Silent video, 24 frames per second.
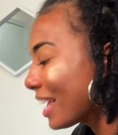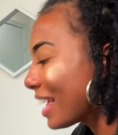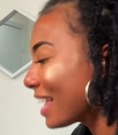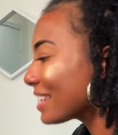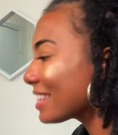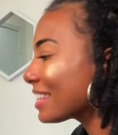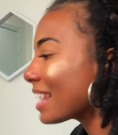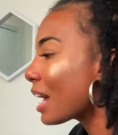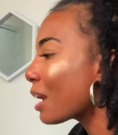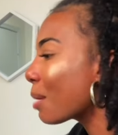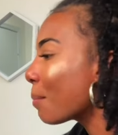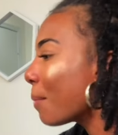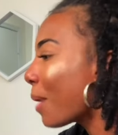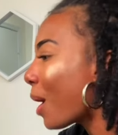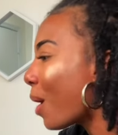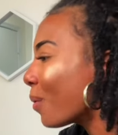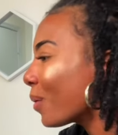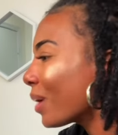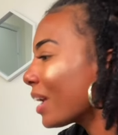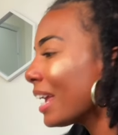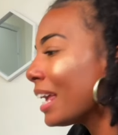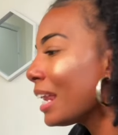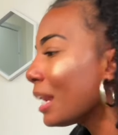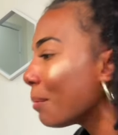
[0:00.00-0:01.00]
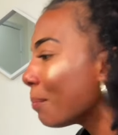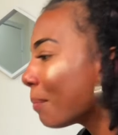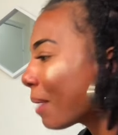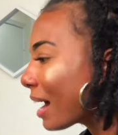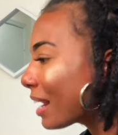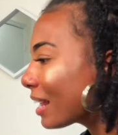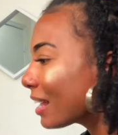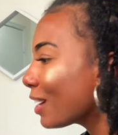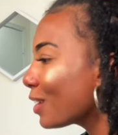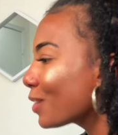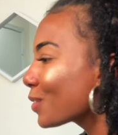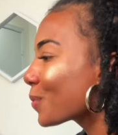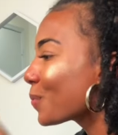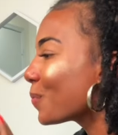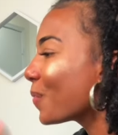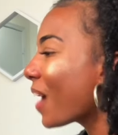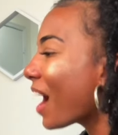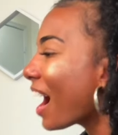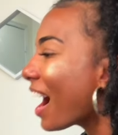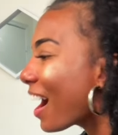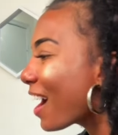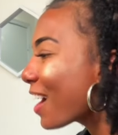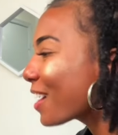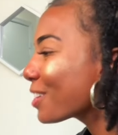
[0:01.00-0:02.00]
It's not about anybody else.
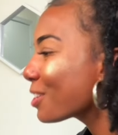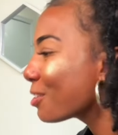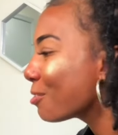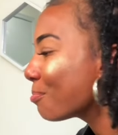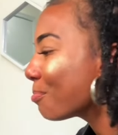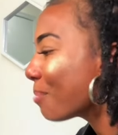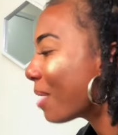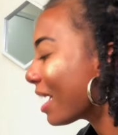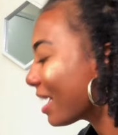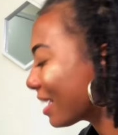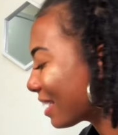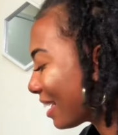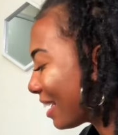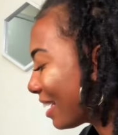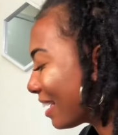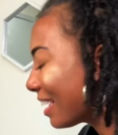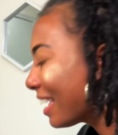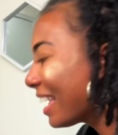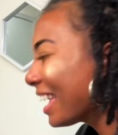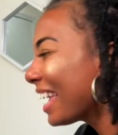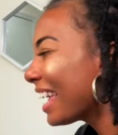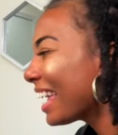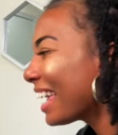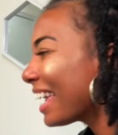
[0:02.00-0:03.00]
Why are you making